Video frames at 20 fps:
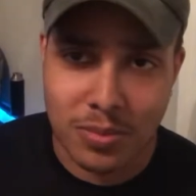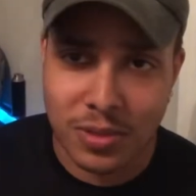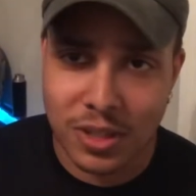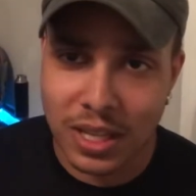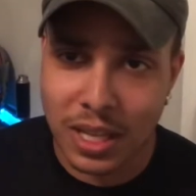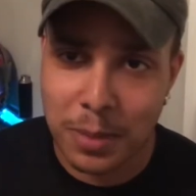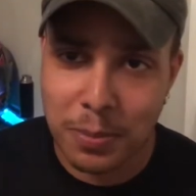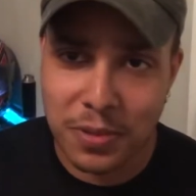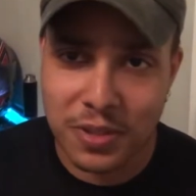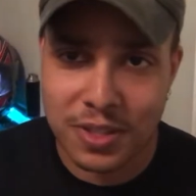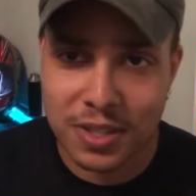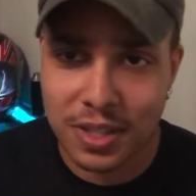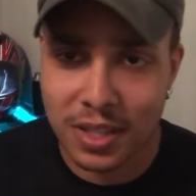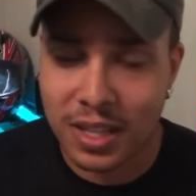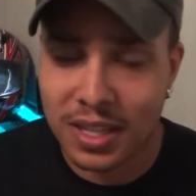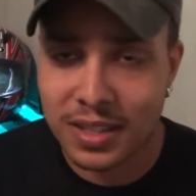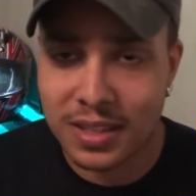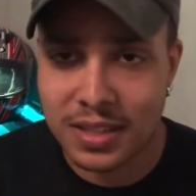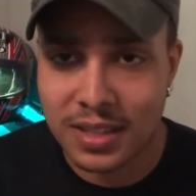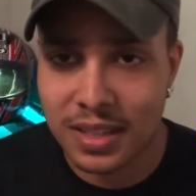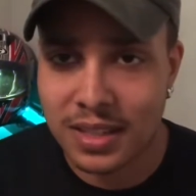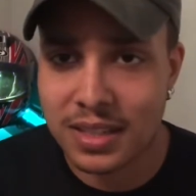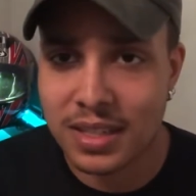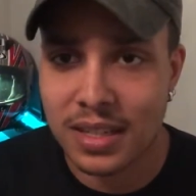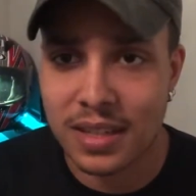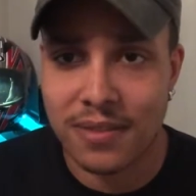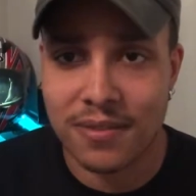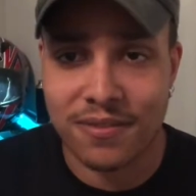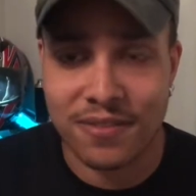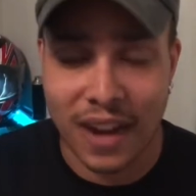Keep a
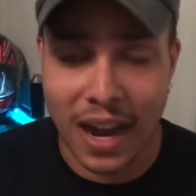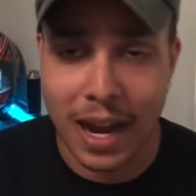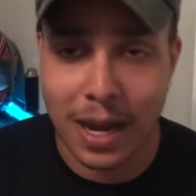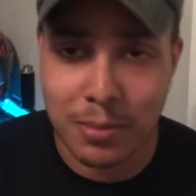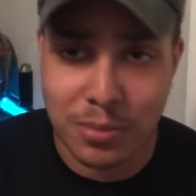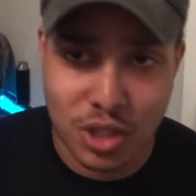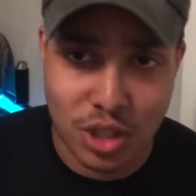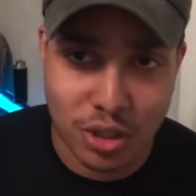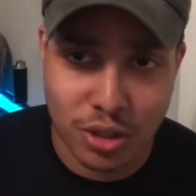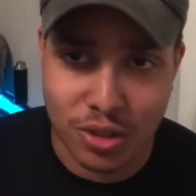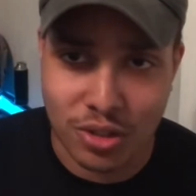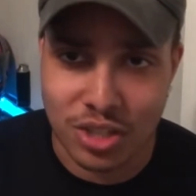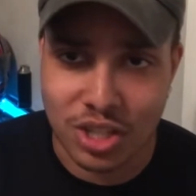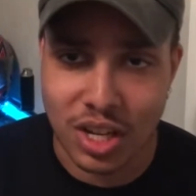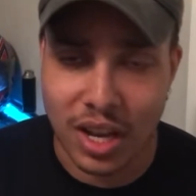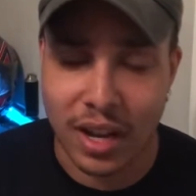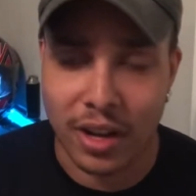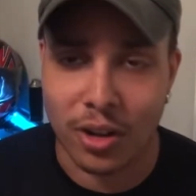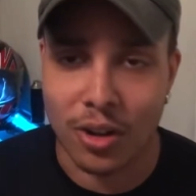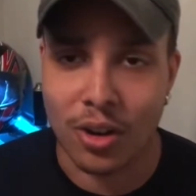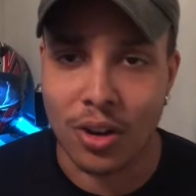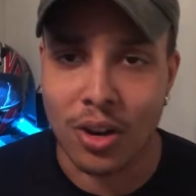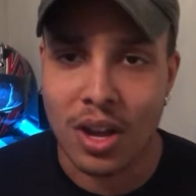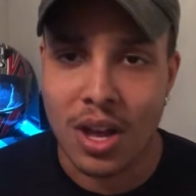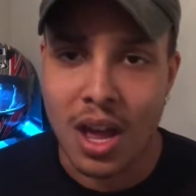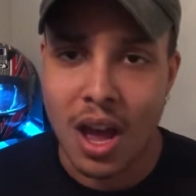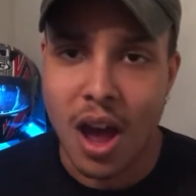consistent vibe to your channel,